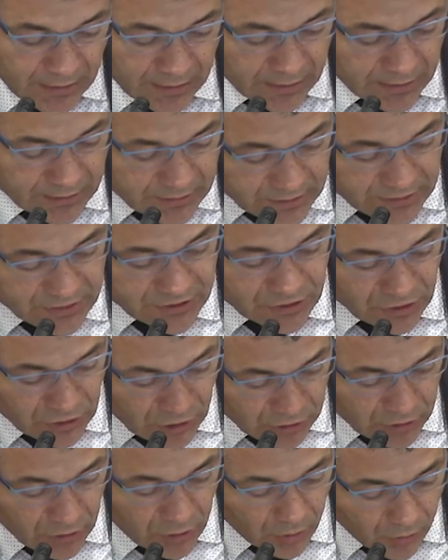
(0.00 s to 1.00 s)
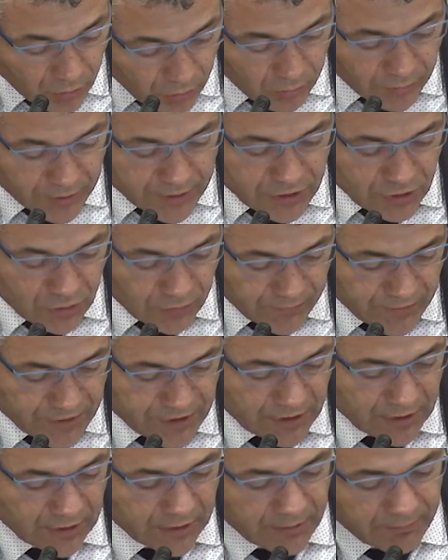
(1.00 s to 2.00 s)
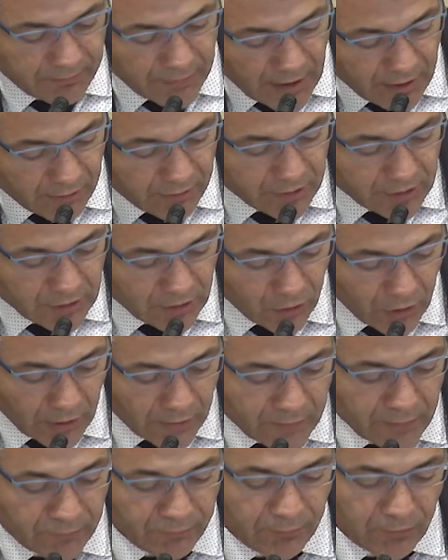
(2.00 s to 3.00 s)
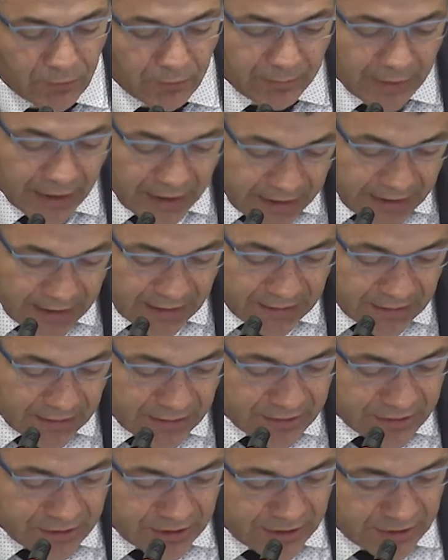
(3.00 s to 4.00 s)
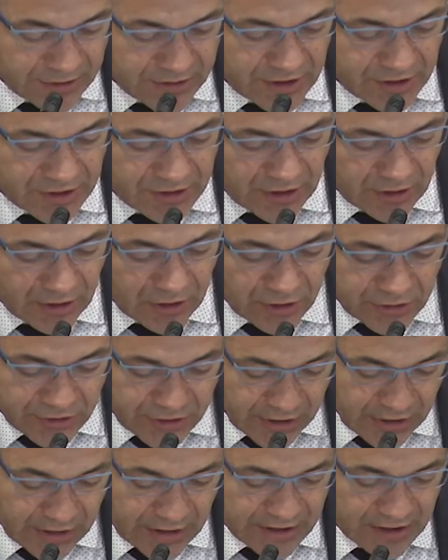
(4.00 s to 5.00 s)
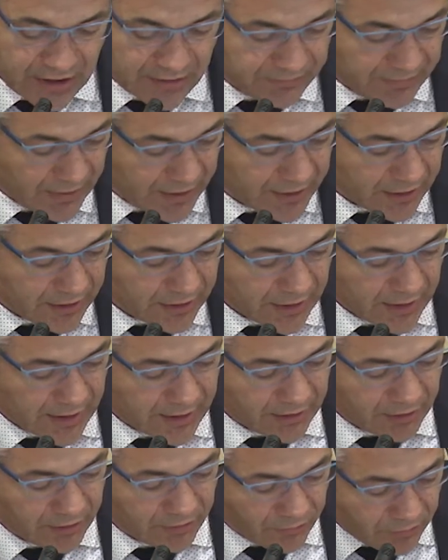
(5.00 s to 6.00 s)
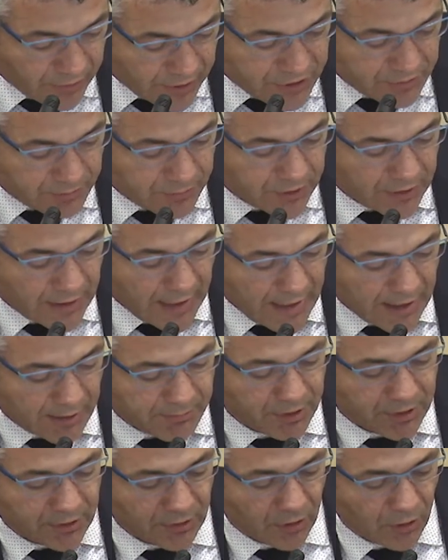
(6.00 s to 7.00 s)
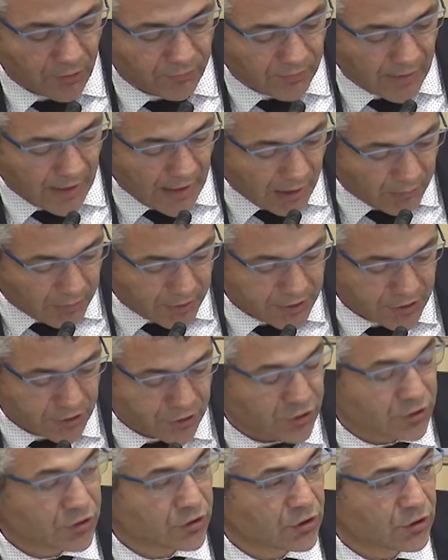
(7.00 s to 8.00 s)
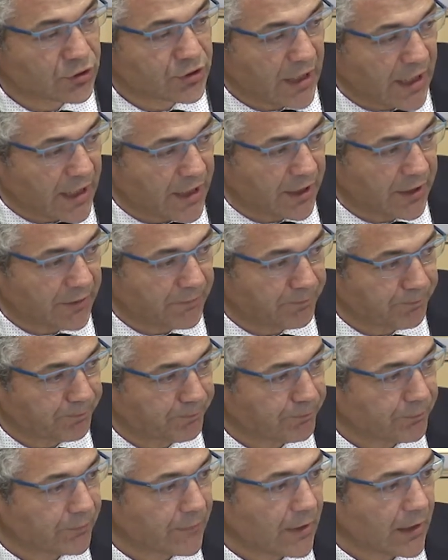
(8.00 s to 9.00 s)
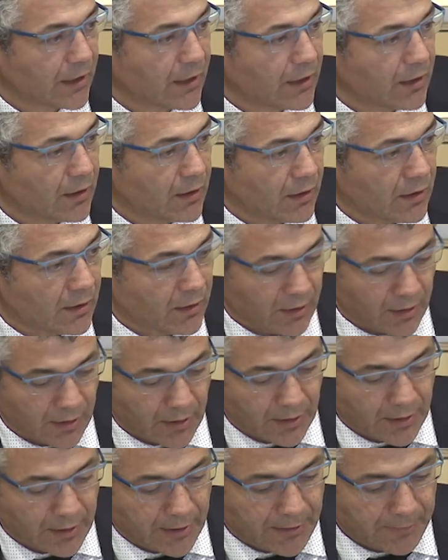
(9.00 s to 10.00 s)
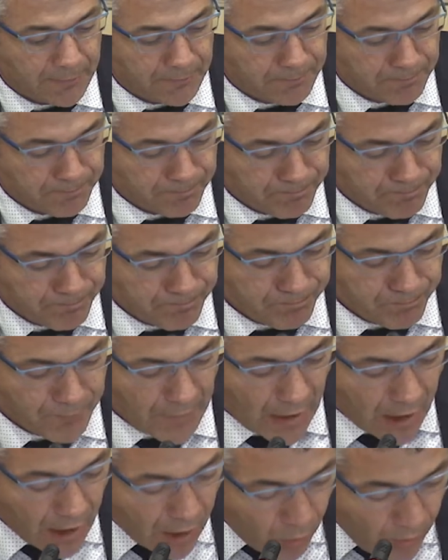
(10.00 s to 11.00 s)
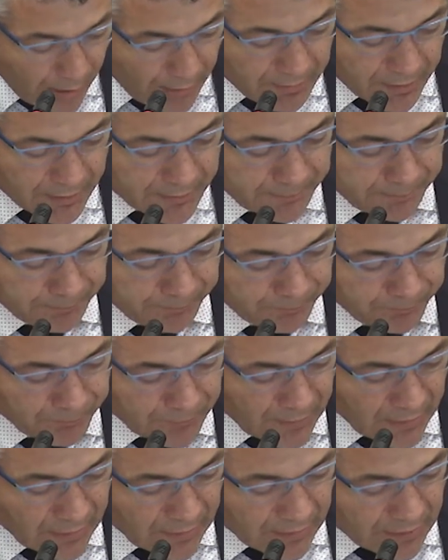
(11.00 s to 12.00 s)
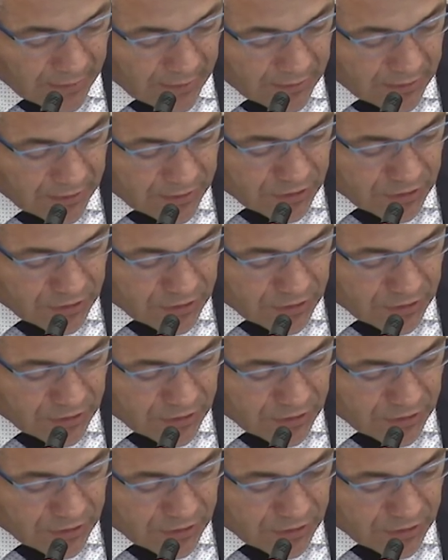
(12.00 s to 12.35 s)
It is not always sufficiently valued, and for many Catalans, it is still not seen as a defining and enrichment element of our society. However, It